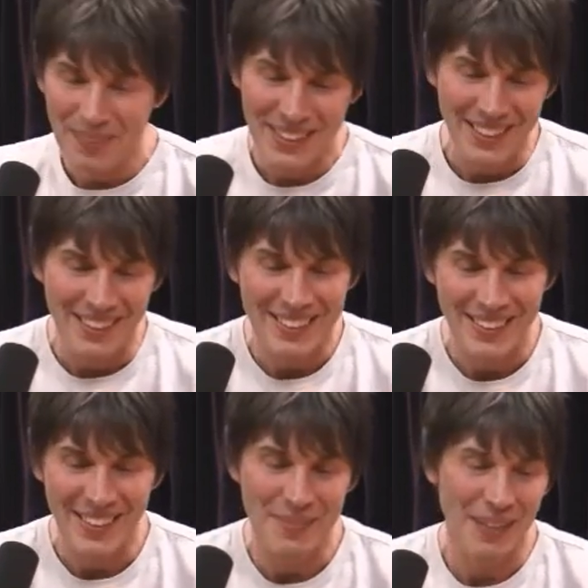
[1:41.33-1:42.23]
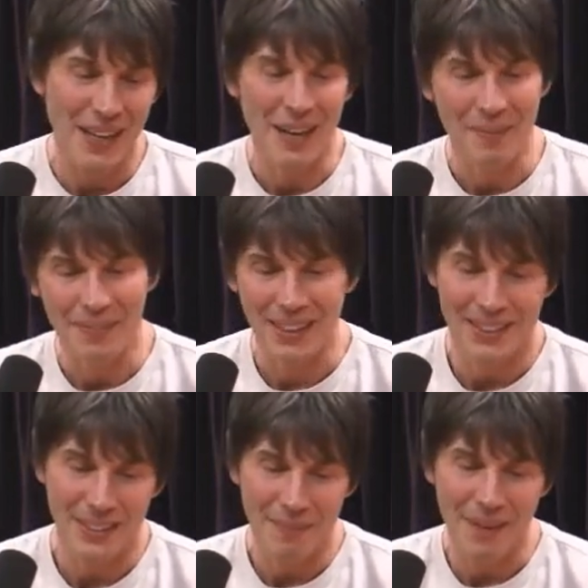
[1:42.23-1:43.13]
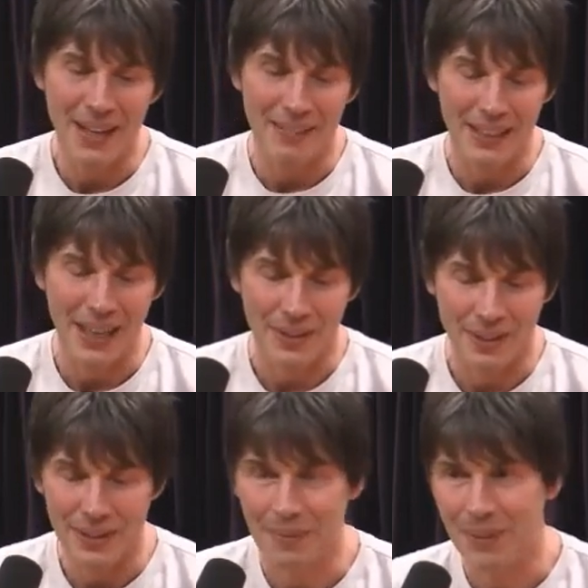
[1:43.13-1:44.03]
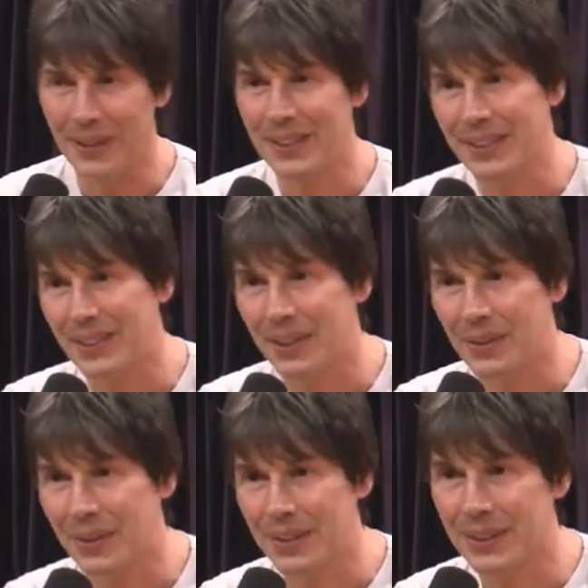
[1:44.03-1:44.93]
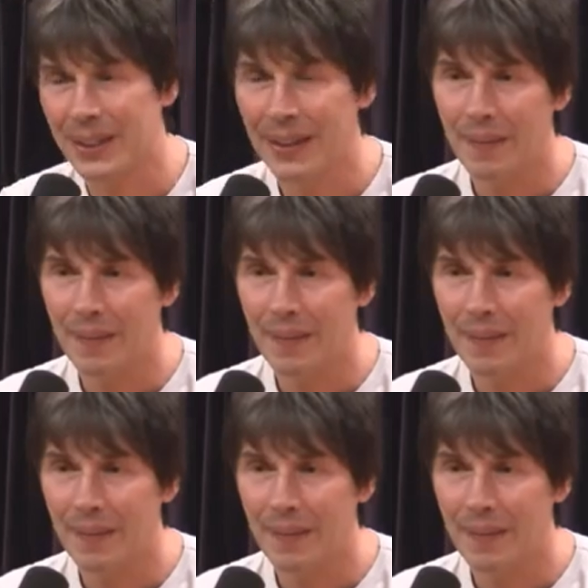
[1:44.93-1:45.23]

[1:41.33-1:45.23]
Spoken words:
So here's my arm, right? So it's made of electrons and protons and neutrons.